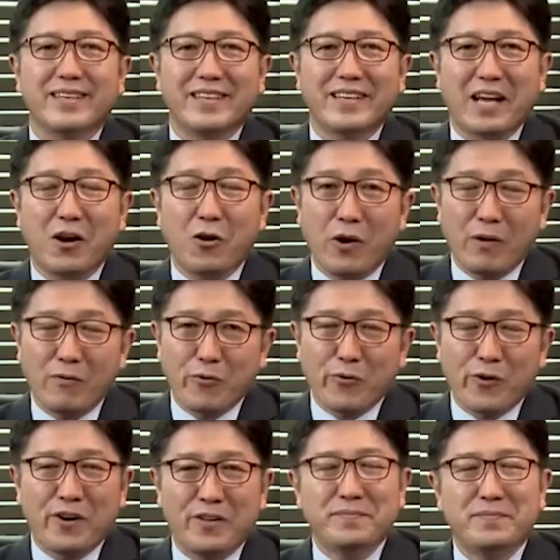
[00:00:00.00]
Hello,
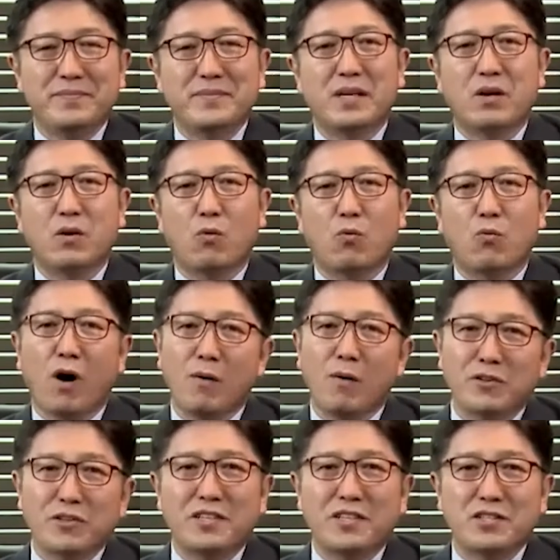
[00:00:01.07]
everyone. Warm
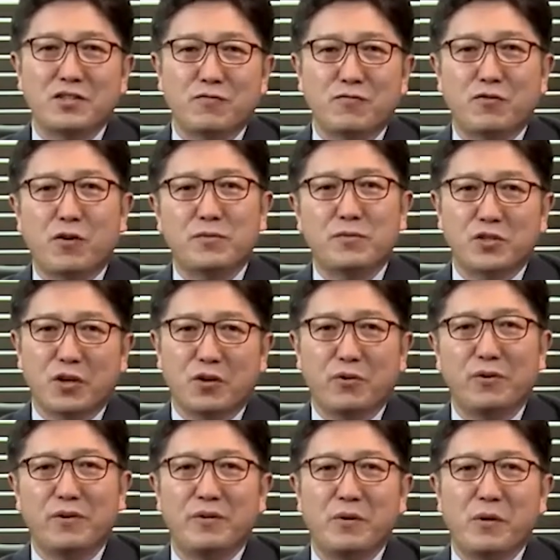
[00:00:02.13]
greetings from
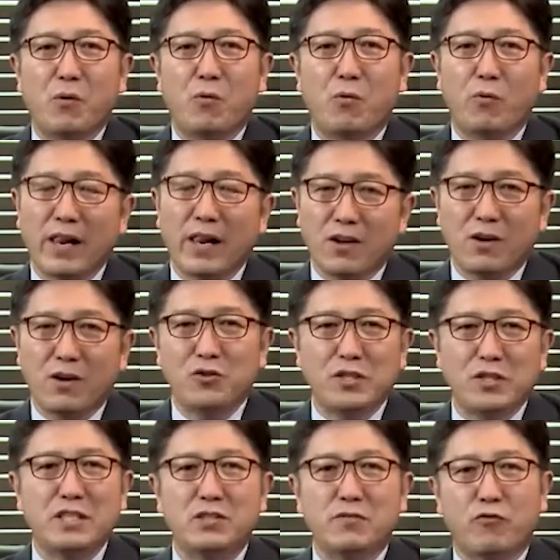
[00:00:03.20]
Seoul. Welcome to
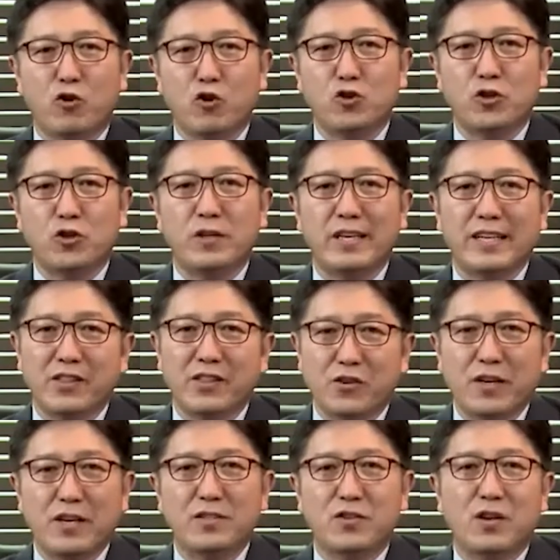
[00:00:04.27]
this virtual
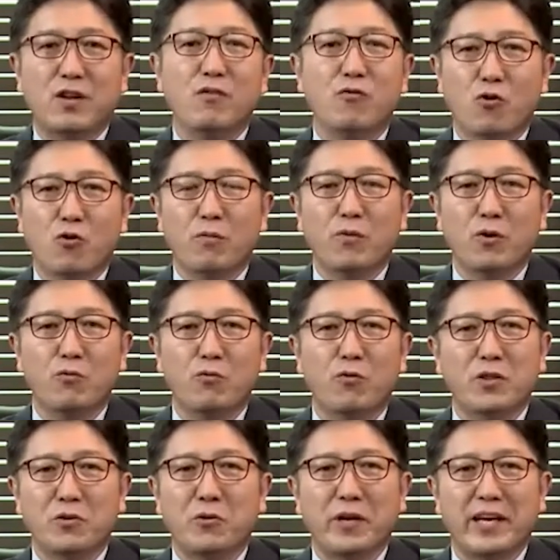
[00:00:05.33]
international forum on
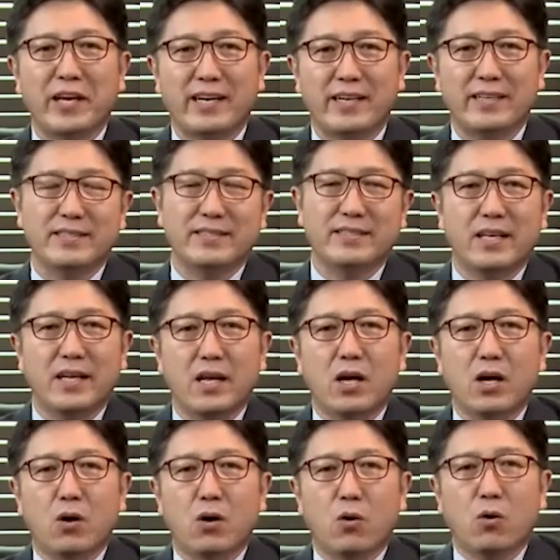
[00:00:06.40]
One Korea.
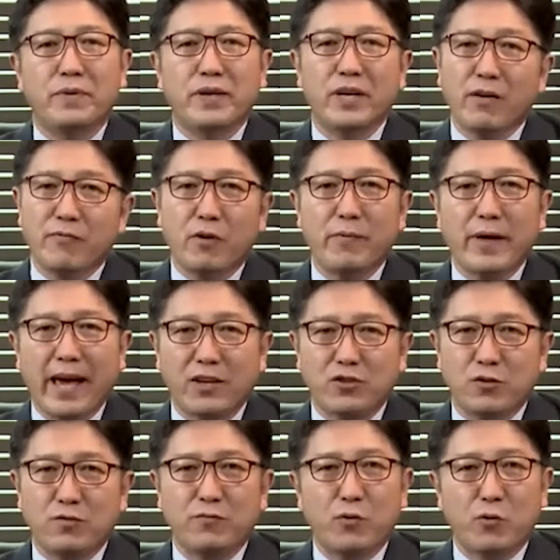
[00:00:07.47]
On behalf of
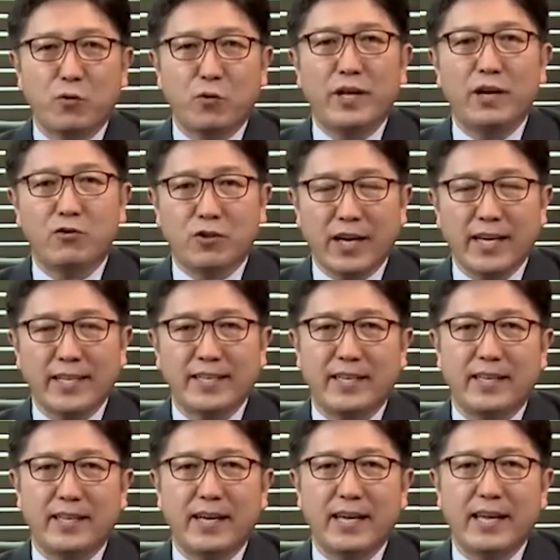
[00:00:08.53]
Action for Korea
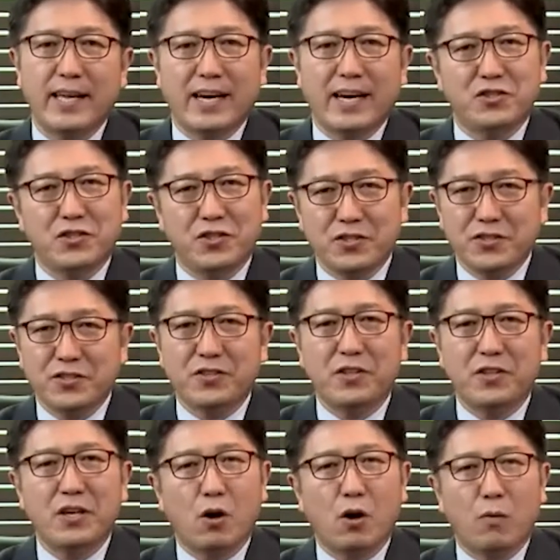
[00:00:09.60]
United, I
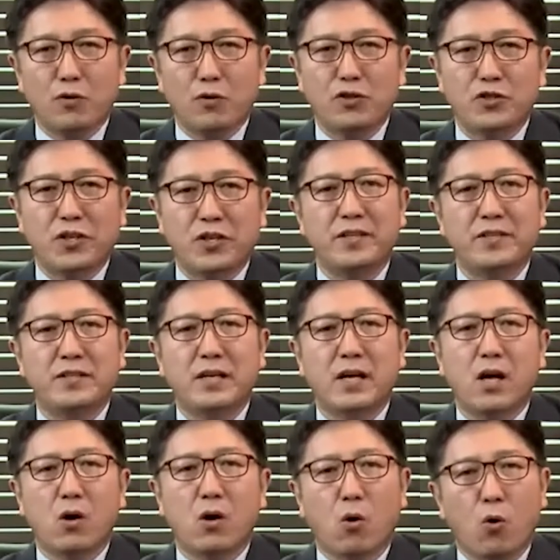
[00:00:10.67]
sincerely appreciate
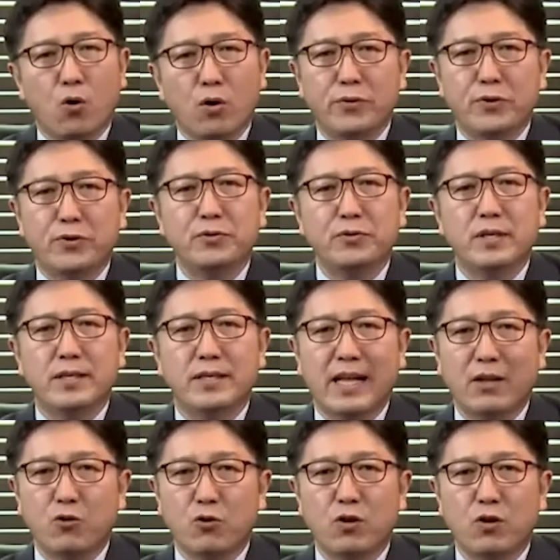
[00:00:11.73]
all of you,
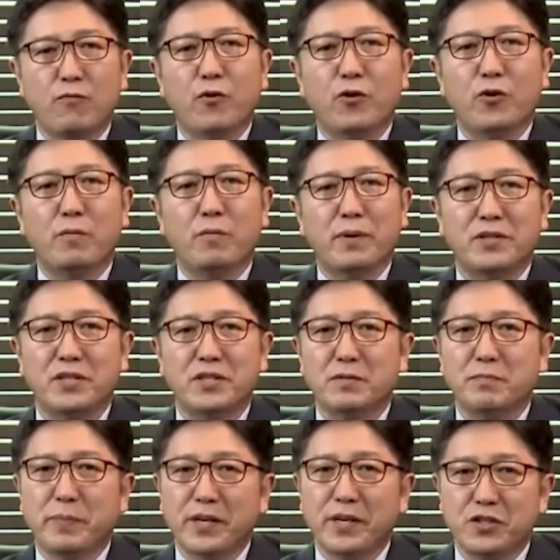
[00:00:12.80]
not only for your
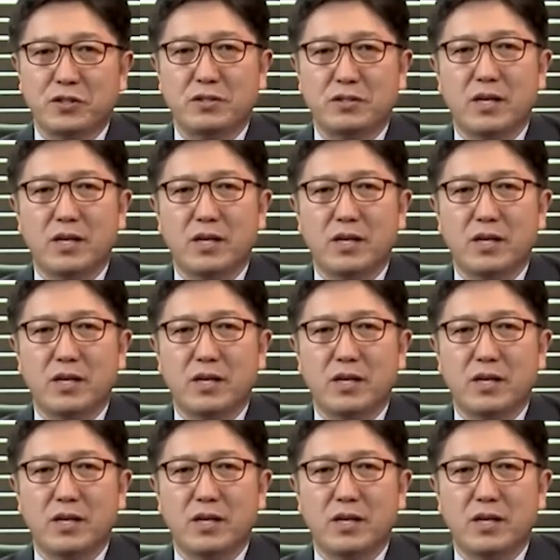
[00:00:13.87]
participation,